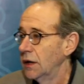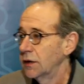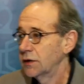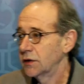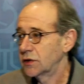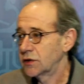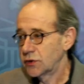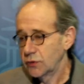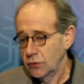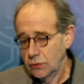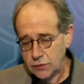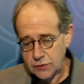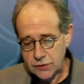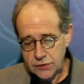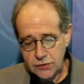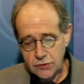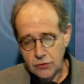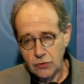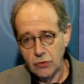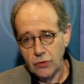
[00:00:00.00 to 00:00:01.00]
The short
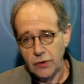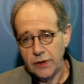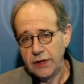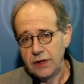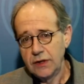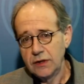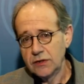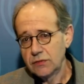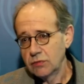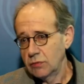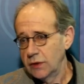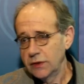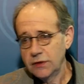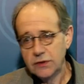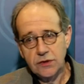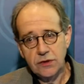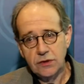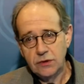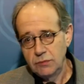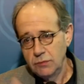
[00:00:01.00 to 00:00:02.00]
story is,
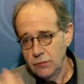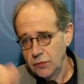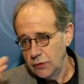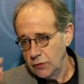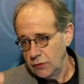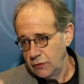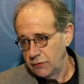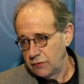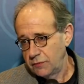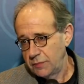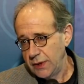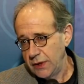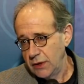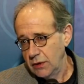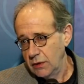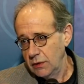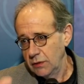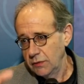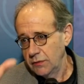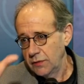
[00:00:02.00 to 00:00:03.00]
once you move
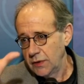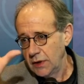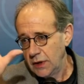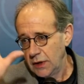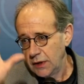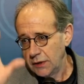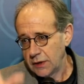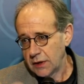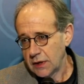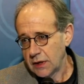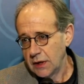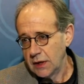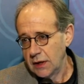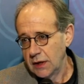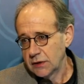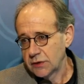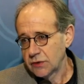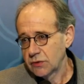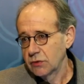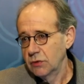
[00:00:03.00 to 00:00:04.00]
beyond the
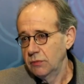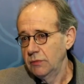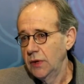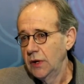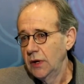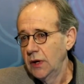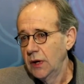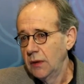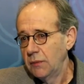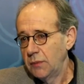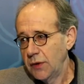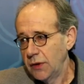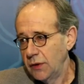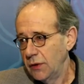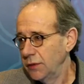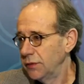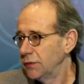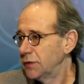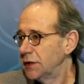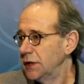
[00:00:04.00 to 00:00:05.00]
classroom,
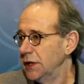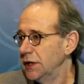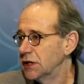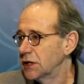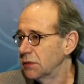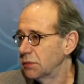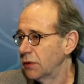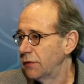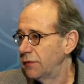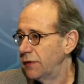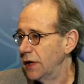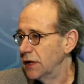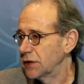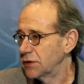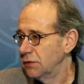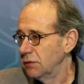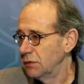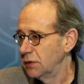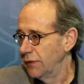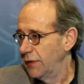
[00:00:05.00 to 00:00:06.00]
beyond teacher
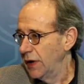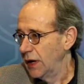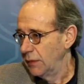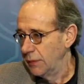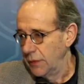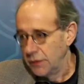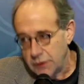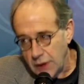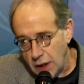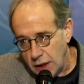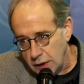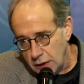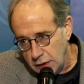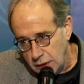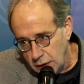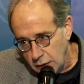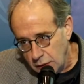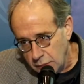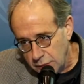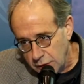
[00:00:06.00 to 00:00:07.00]
professional development, and a
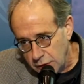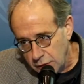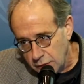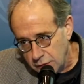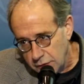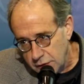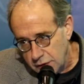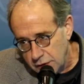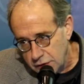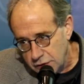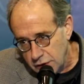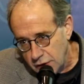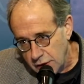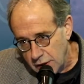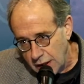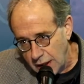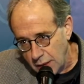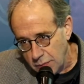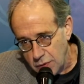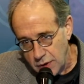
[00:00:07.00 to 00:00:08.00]
little bit on teacher
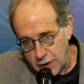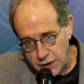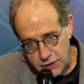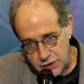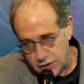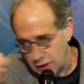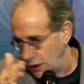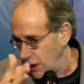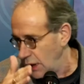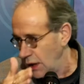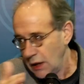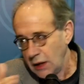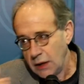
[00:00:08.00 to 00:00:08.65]
collaboration,